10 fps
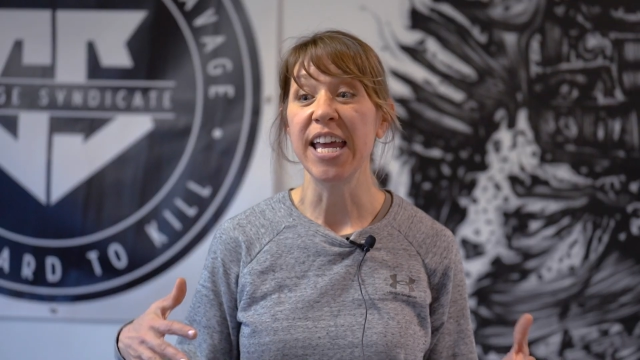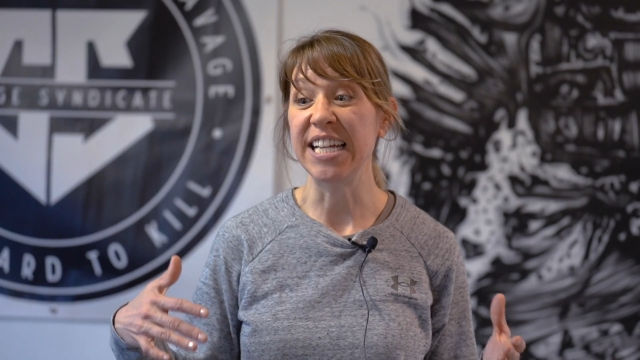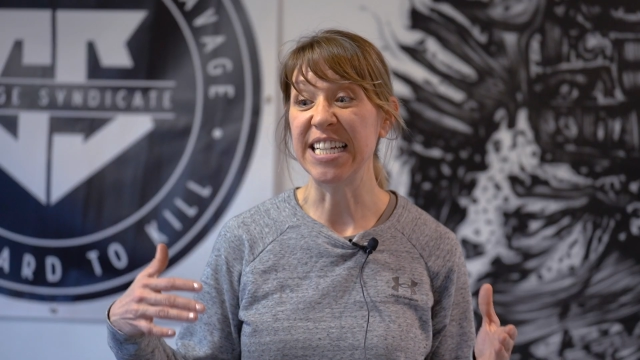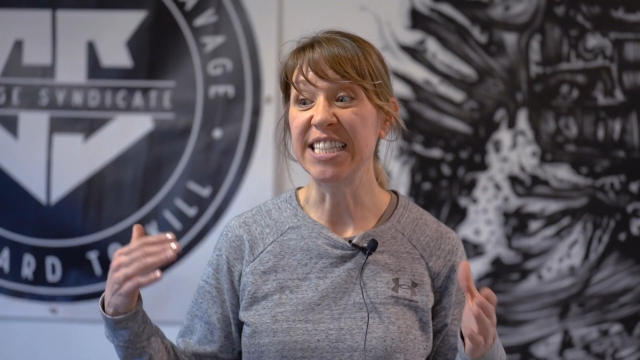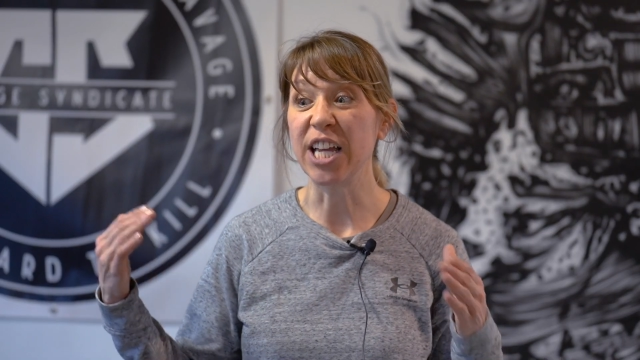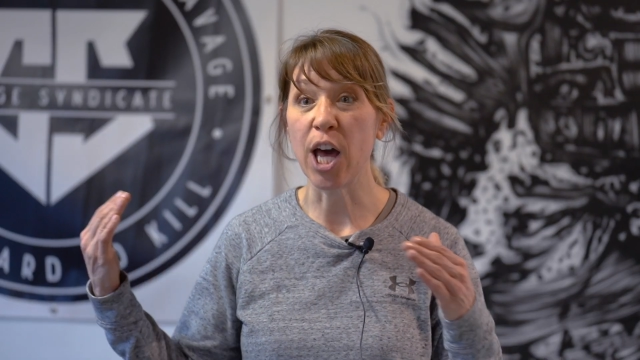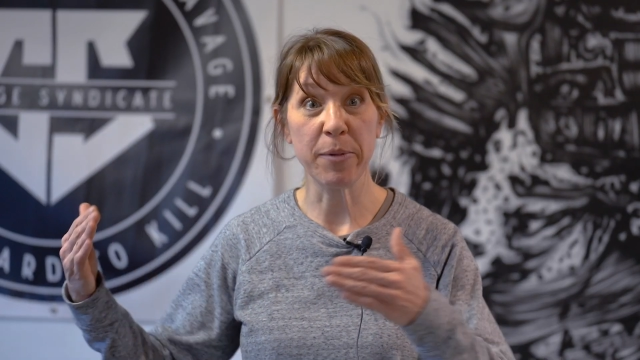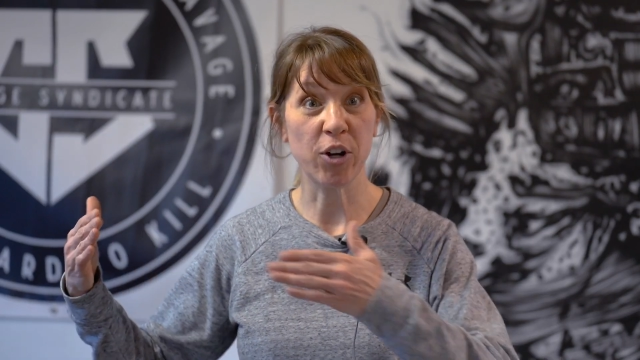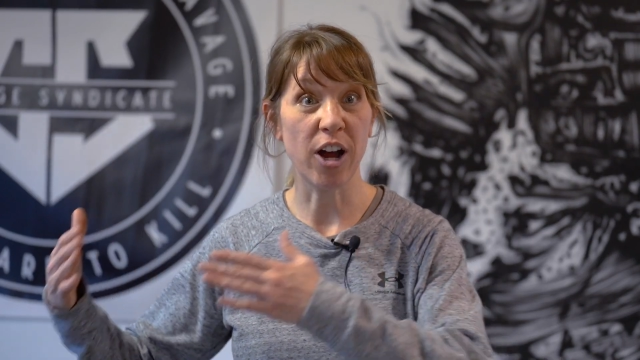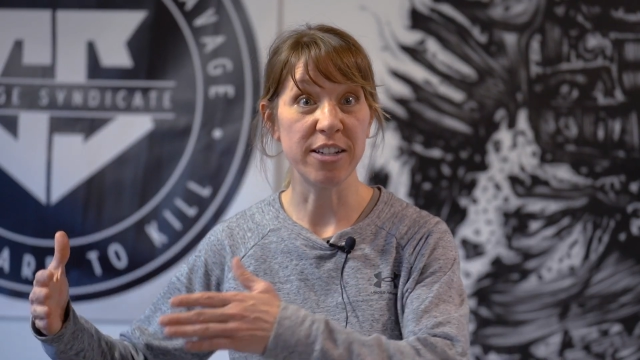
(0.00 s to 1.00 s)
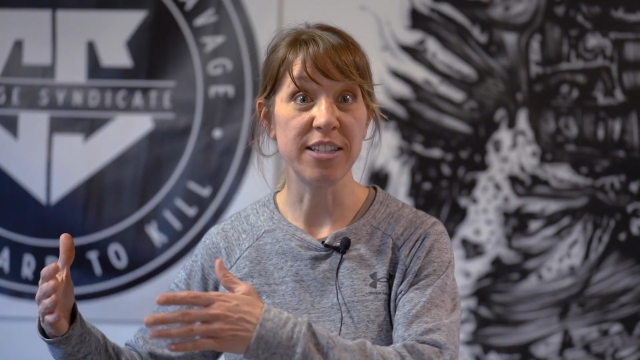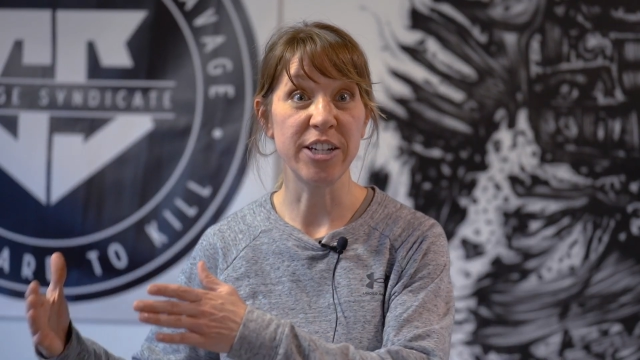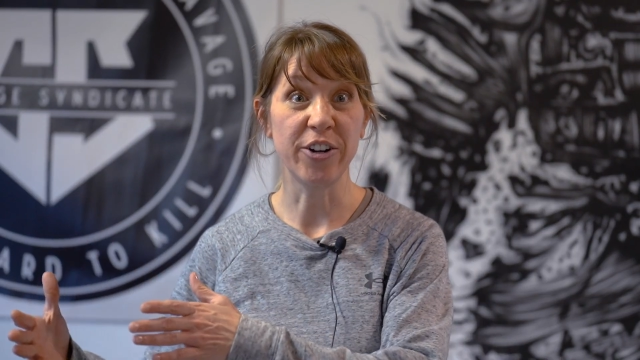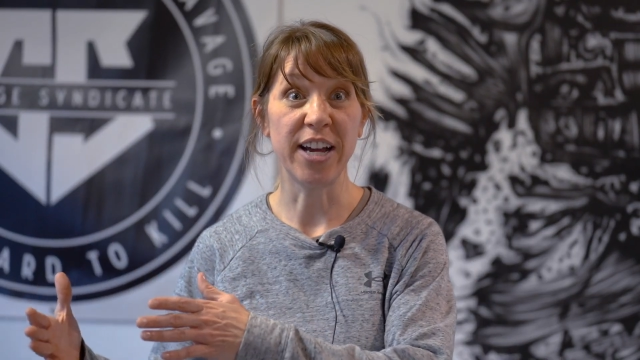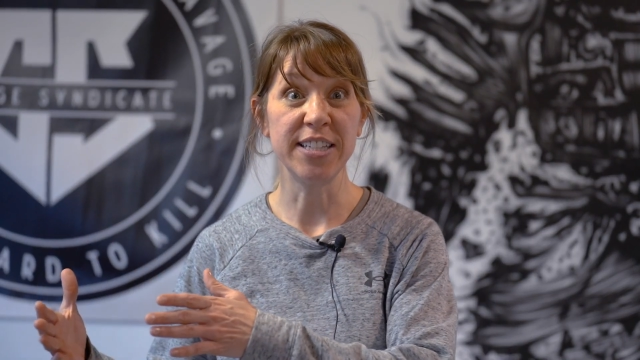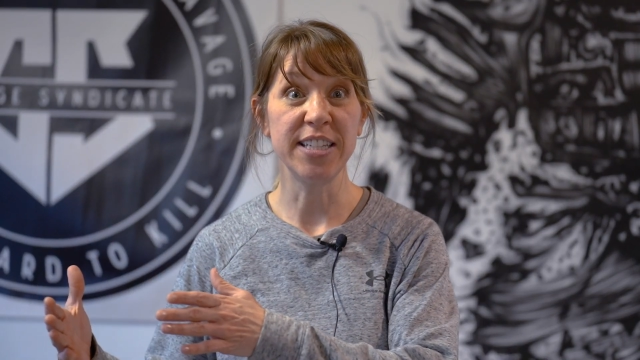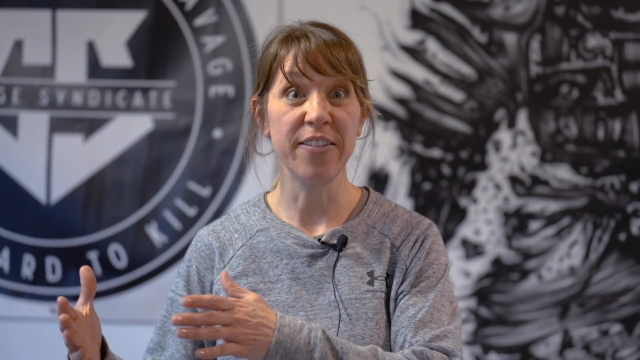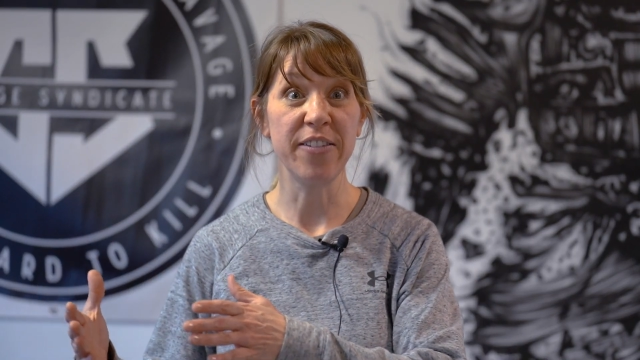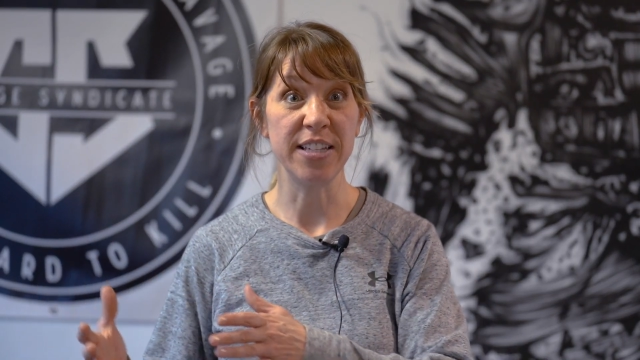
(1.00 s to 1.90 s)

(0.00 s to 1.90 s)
He doesn't come across as aggressive.